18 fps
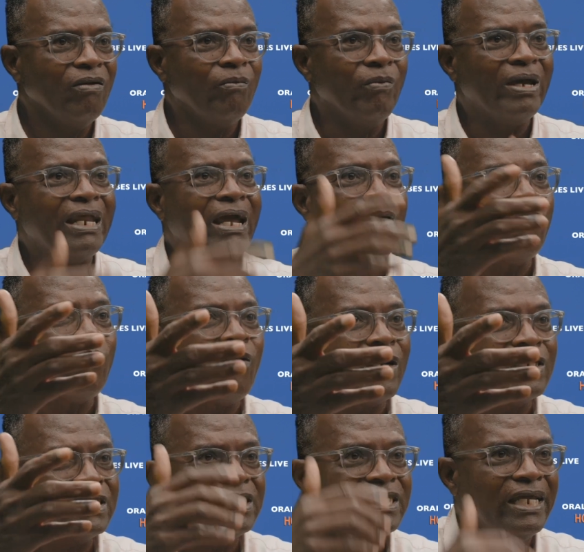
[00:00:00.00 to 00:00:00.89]
When I
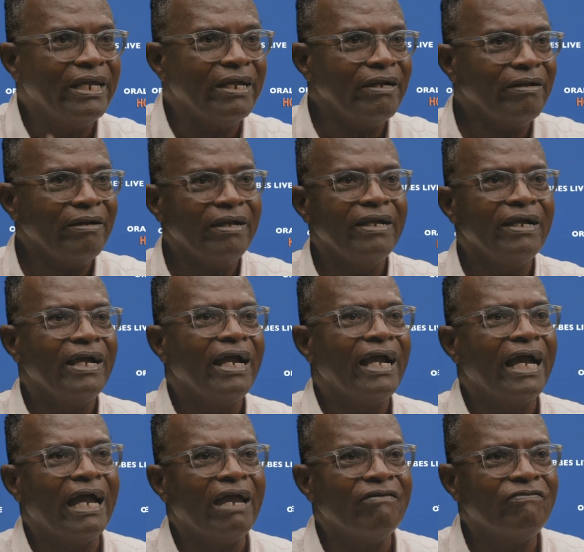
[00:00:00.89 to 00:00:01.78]
rushed there,
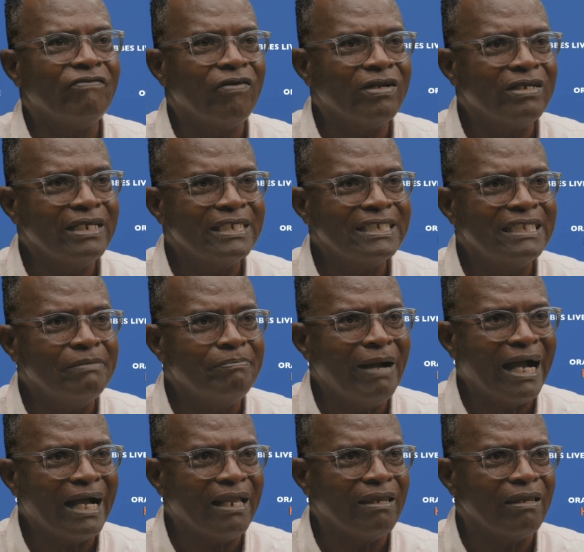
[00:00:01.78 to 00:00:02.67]
I found this
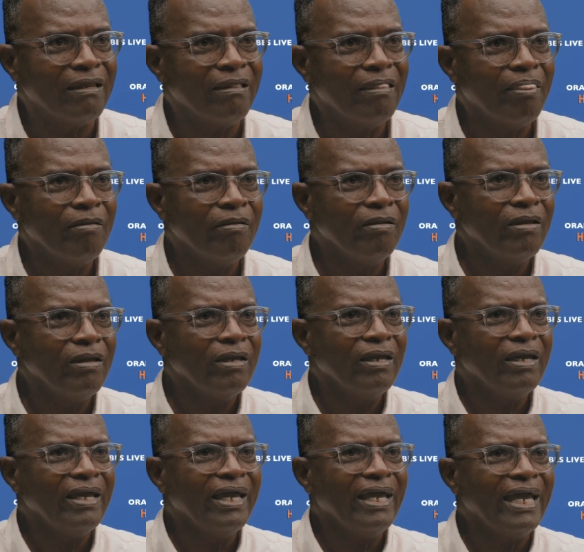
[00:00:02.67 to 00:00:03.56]
debacle.
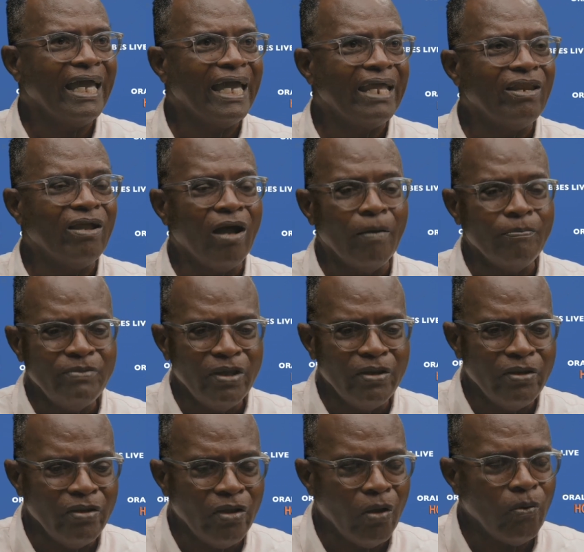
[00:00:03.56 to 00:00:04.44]
And up to
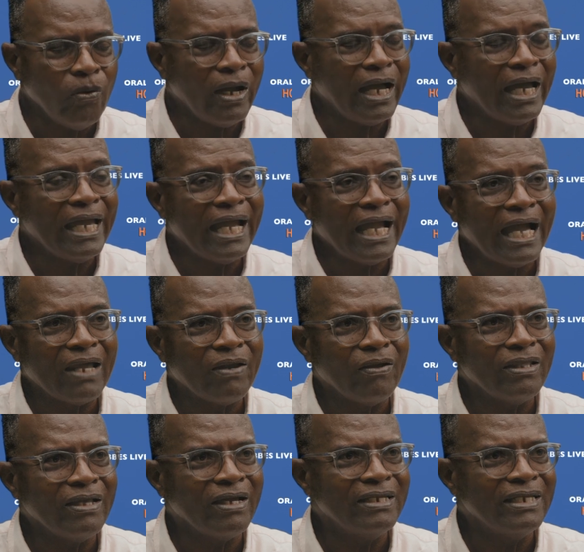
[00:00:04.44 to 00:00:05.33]
now, I
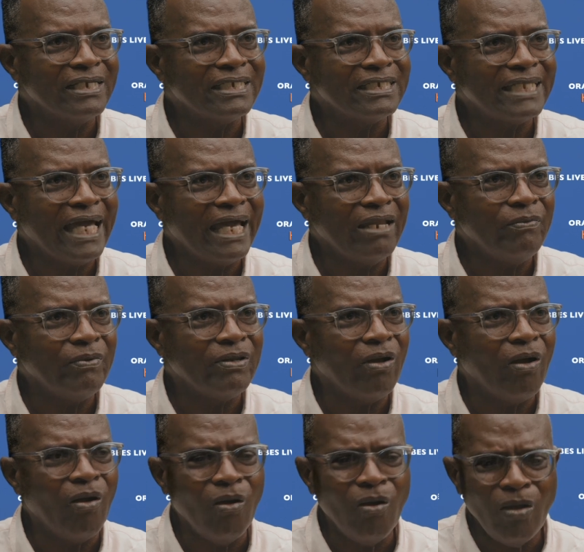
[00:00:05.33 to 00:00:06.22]
cannot understand, with
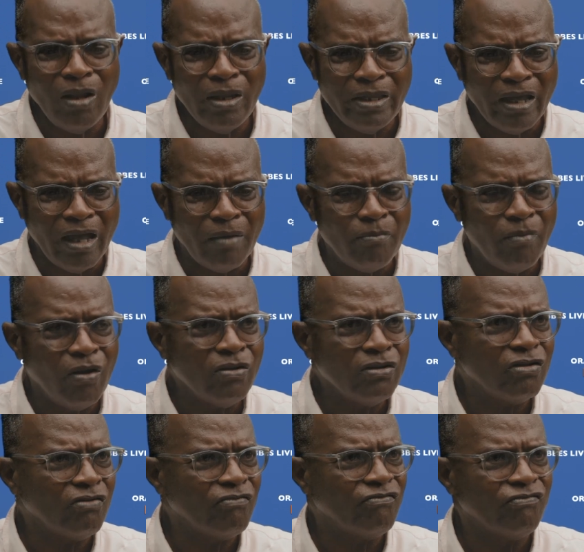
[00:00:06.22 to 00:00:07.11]
all the
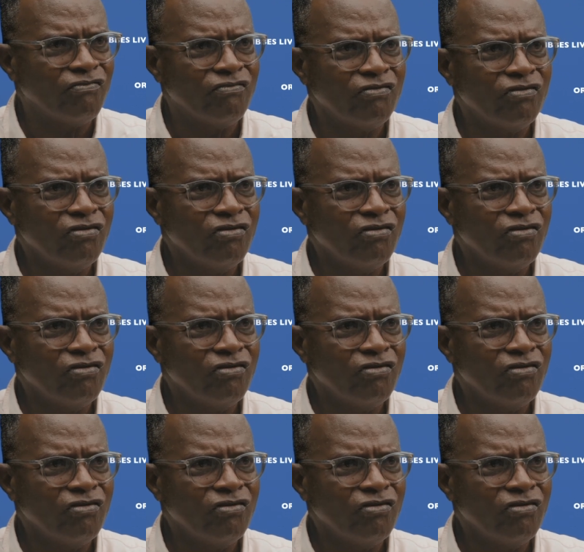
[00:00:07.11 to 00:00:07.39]
amount of